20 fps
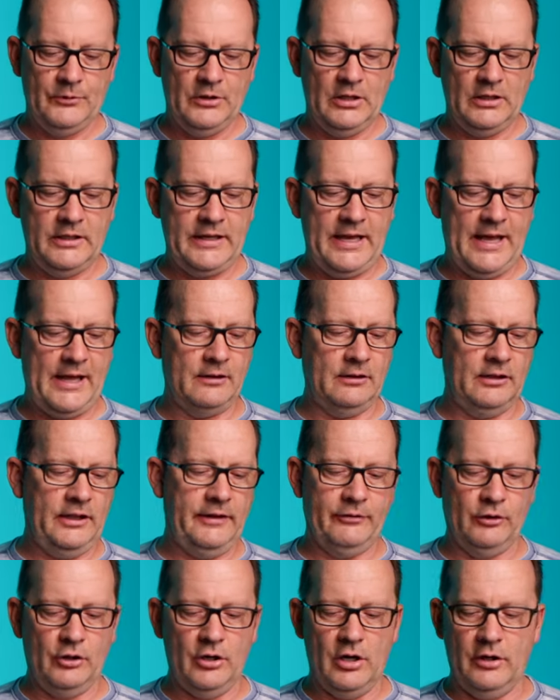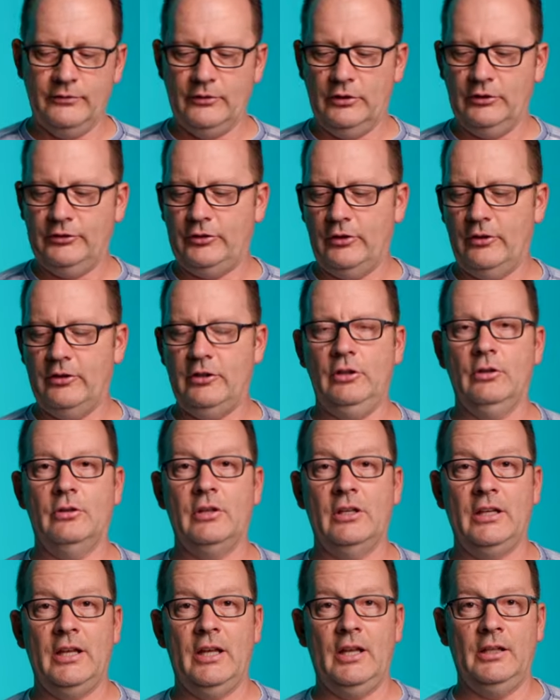can cantilever over so that you
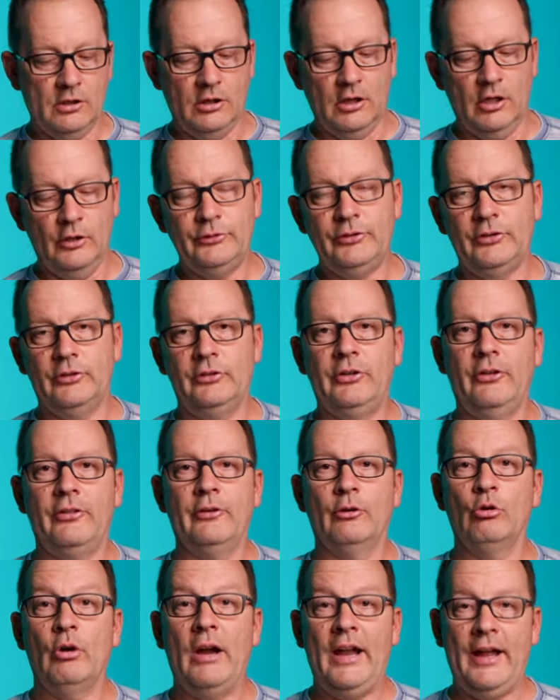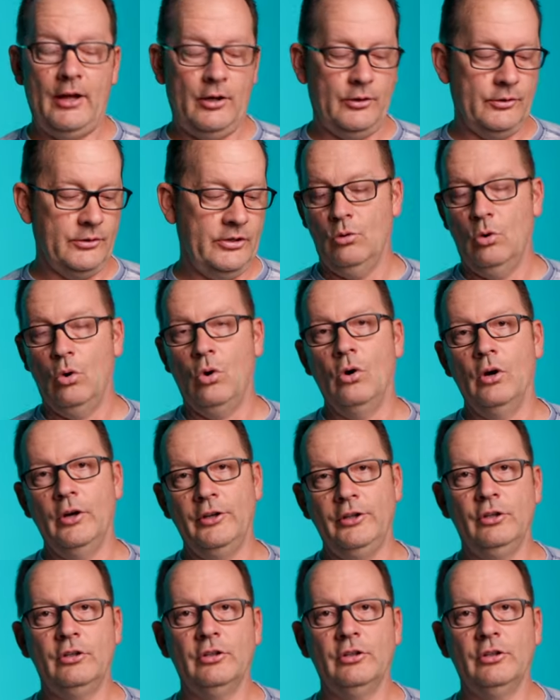can get closer to the ground or you